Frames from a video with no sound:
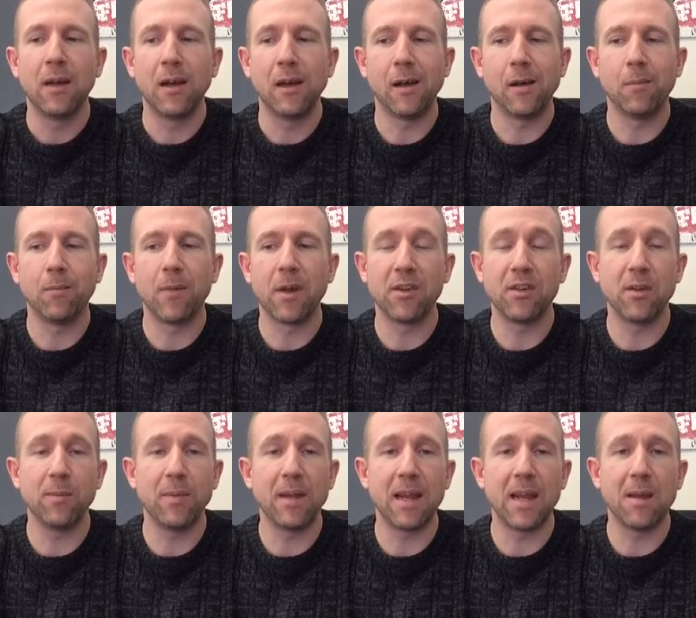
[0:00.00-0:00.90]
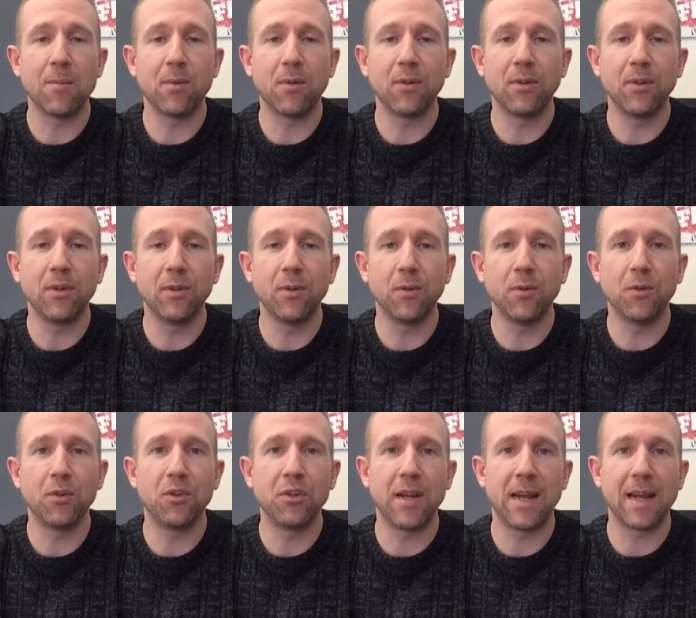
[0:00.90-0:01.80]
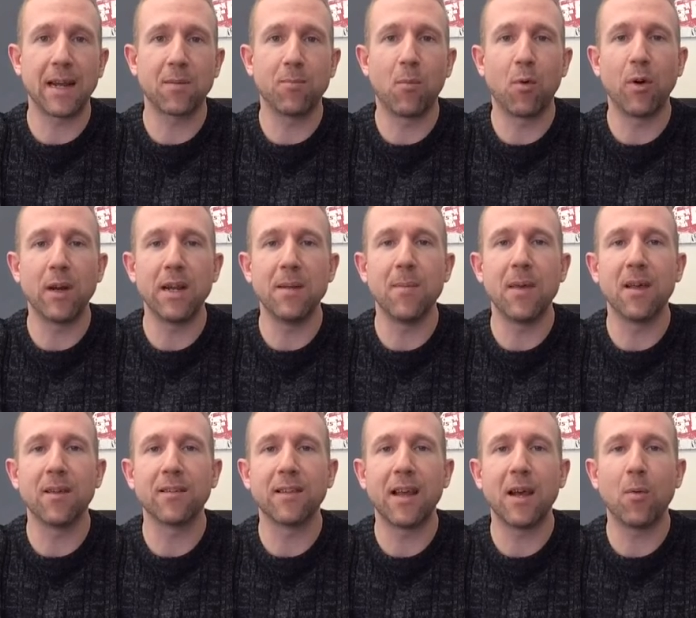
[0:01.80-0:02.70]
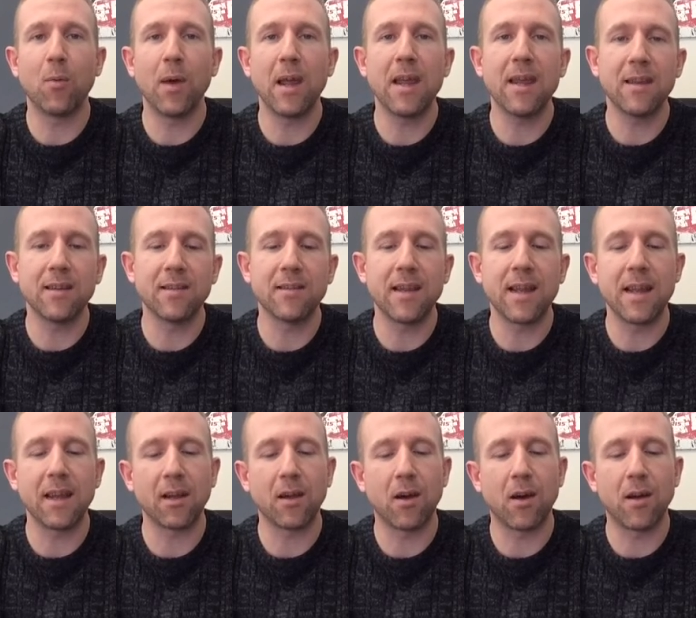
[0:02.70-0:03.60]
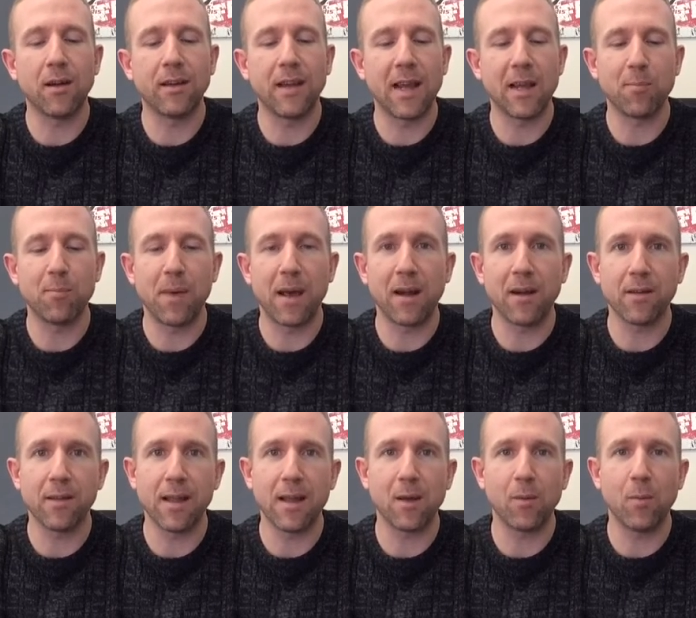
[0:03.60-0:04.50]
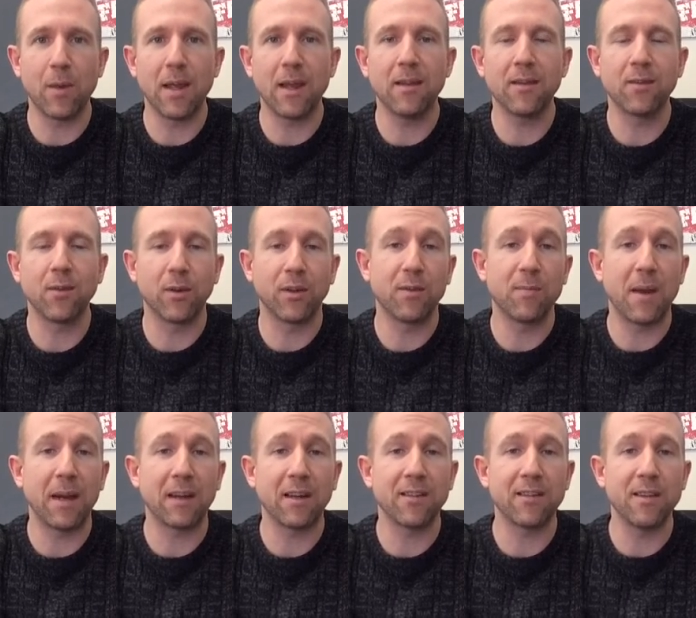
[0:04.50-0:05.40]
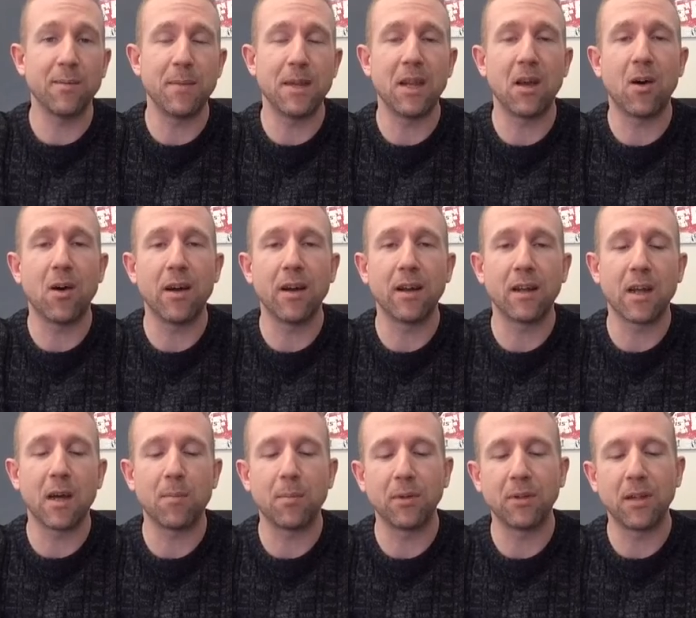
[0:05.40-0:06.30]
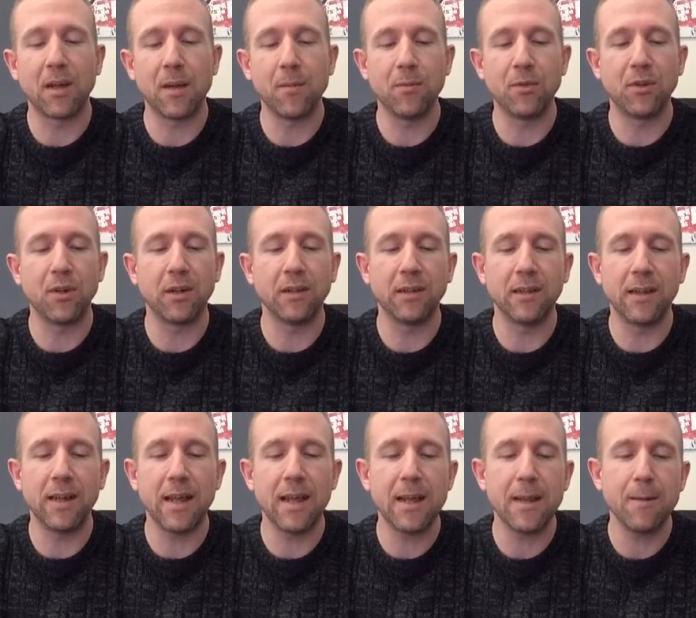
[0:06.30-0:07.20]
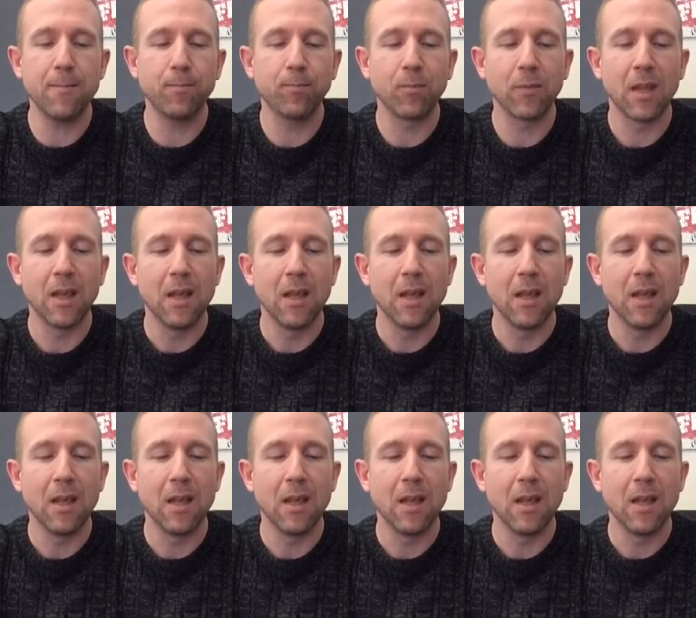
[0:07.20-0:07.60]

I should be able to check more emails that way and stay in contact better that way, so expect to see me on a couple times during the day.